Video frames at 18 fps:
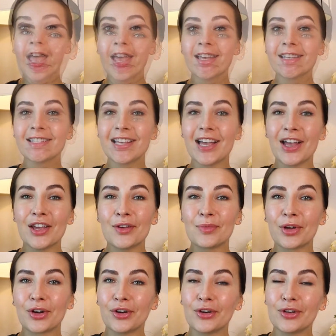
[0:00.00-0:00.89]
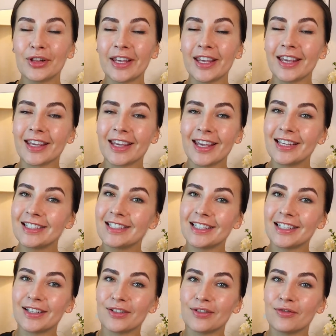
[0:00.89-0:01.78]
As I am currently a
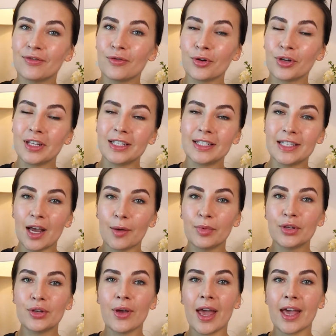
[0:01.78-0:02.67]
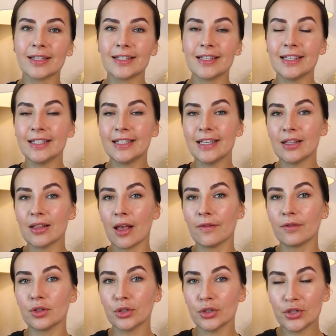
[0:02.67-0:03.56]
candidate for the W S E T
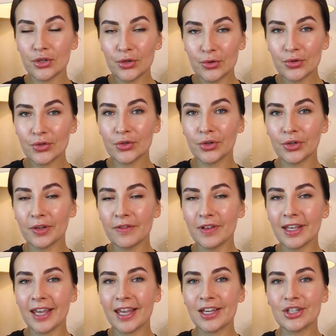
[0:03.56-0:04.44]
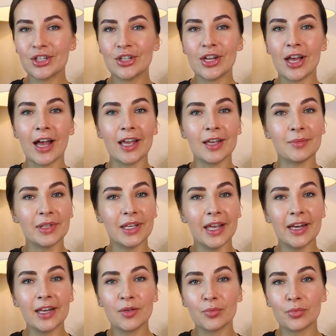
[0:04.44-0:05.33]
Level two certification, I am
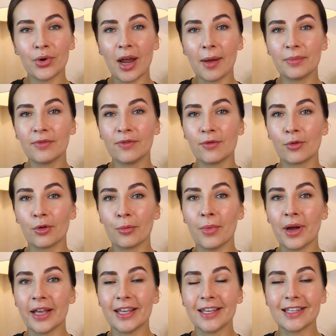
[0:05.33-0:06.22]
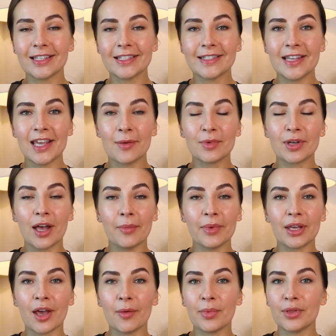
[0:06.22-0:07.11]
getting prepped for my exam
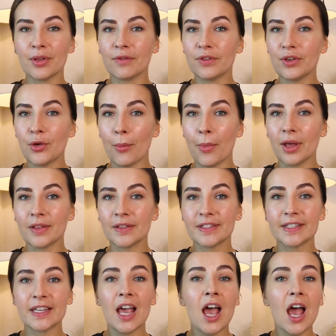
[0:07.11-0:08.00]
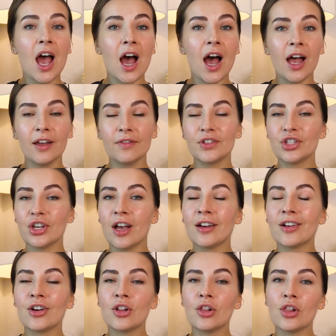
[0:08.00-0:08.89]
coming up in a few months. I've
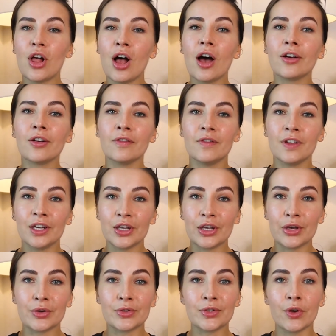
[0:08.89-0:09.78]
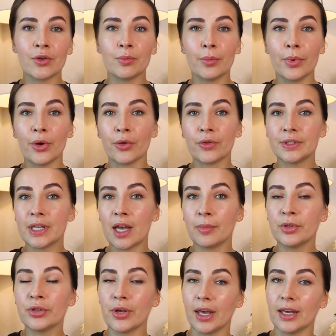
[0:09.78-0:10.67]
shot a lot of videos on both
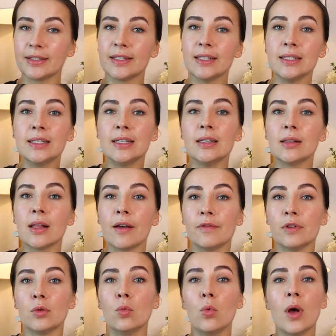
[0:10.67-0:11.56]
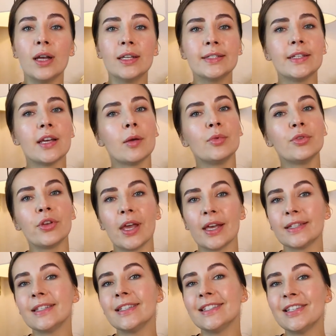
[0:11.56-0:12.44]
W S E T Level one, W
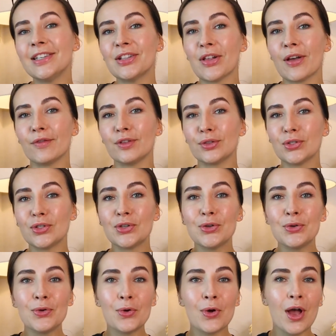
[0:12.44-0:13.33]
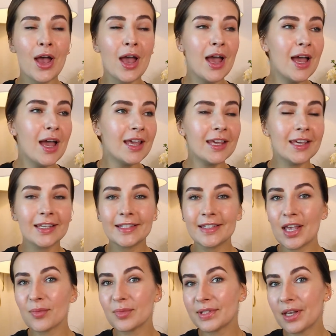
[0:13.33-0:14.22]
S E T Level two,
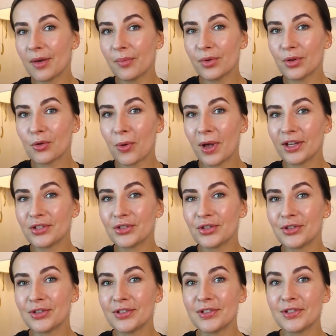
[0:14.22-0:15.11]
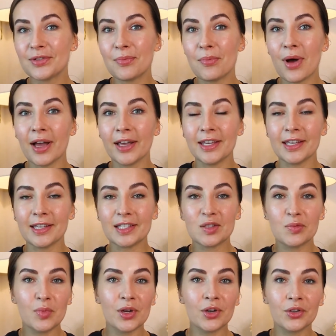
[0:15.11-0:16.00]
exam sample questions, my
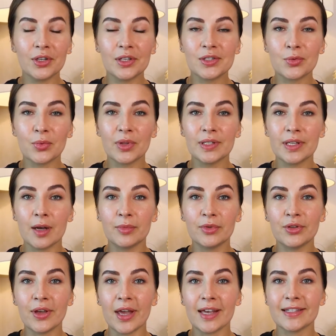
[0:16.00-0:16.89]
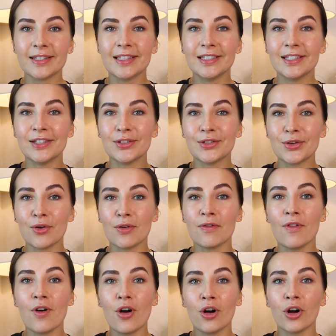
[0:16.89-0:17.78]
experience Experience with W S E T so
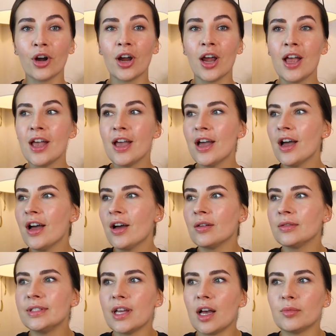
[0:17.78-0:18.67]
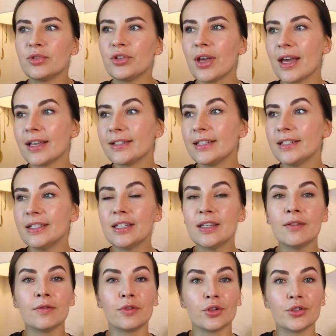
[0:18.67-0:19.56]
far, W S E
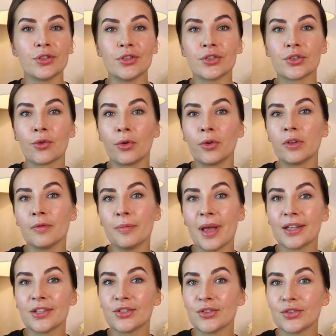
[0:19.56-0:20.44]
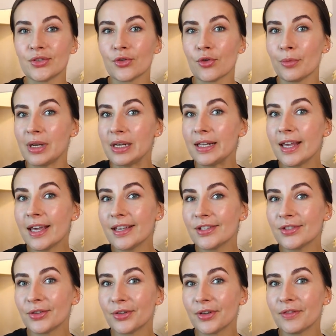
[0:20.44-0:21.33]
T versus Court of Master
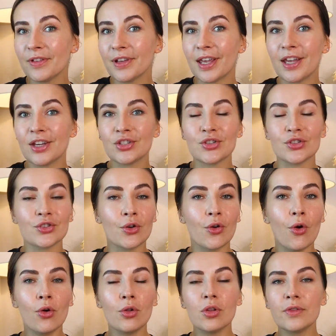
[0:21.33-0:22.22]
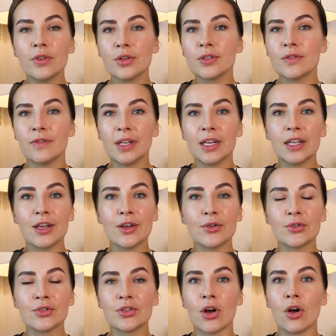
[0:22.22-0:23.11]
Sommelier certification. So all of those
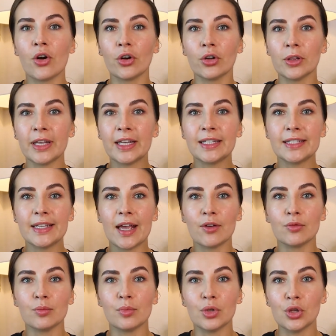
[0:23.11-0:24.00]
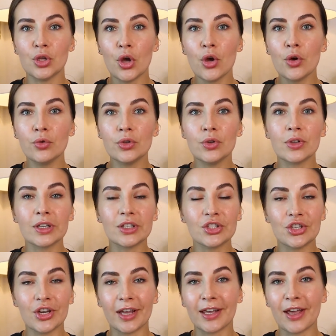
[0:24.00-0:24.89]
videos are linked down below. You
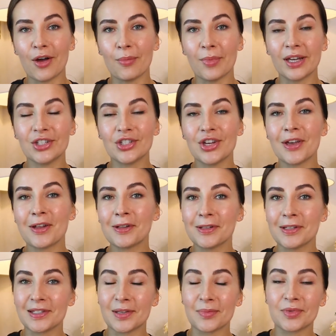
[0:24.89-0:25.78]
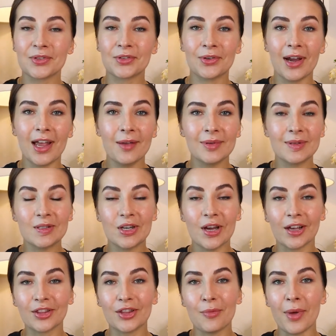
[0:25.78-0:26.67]
can check out my channel and subscribe and
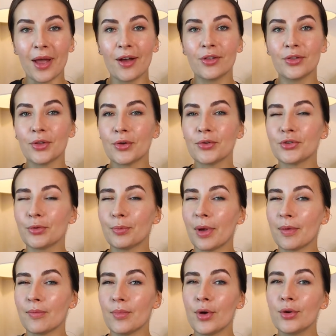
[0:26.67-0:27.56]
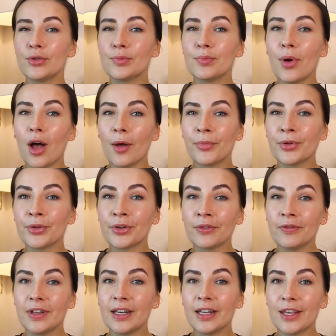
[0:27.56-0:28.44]
check them out. Those are my most
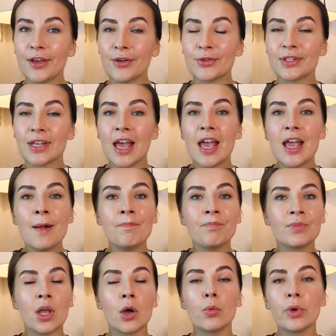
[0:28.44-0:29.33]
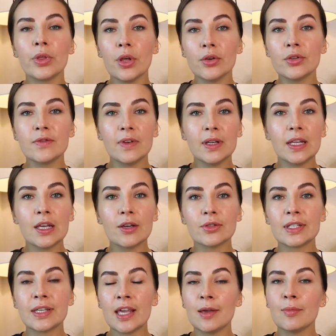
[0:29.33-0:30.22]
popular videos. Now, with those
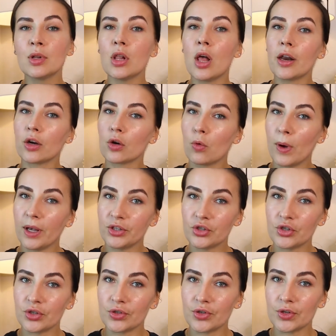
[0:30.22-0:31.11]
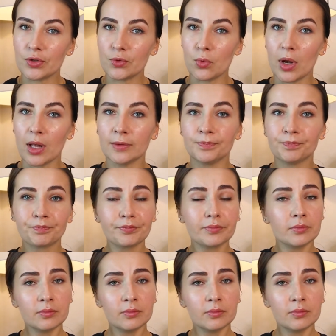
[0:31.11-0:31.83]
videos came a lot of questions as well.